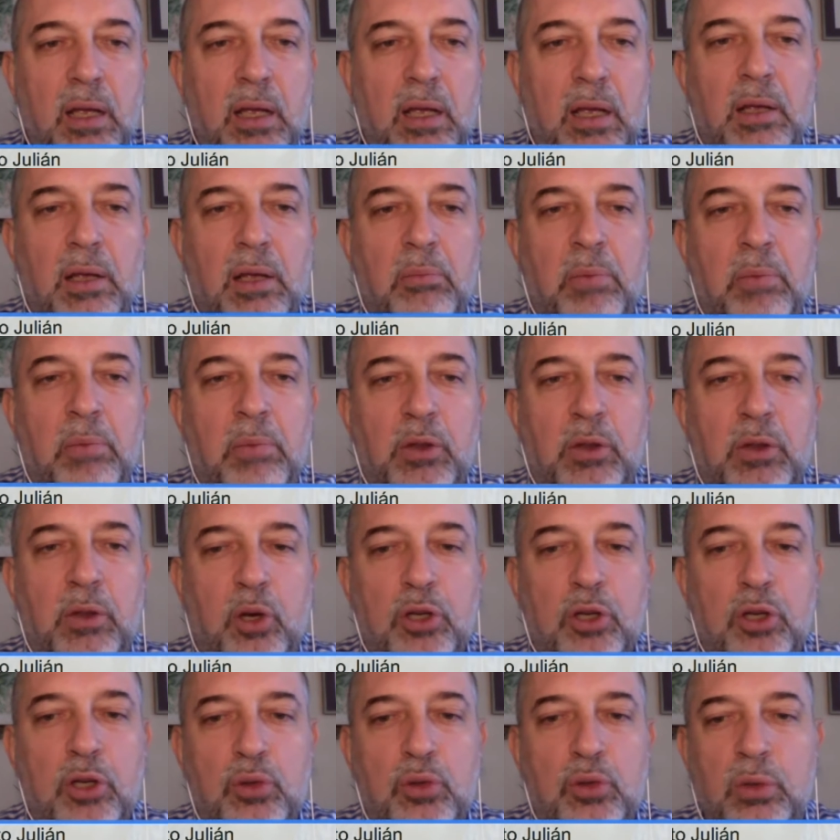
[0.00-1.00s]
but
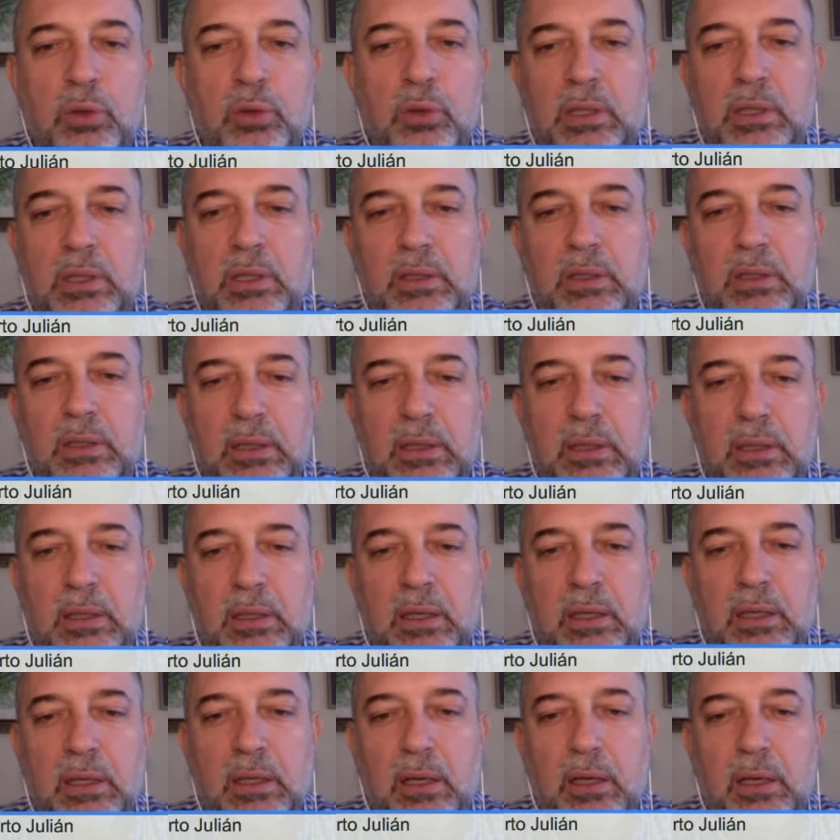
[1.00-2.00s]
also
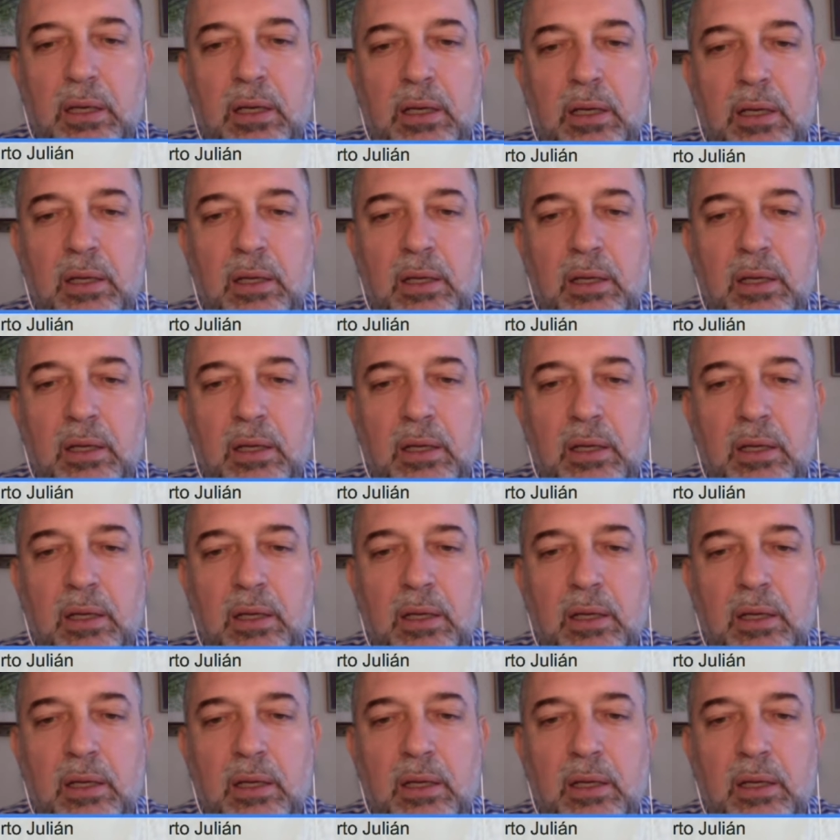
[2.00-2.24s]
the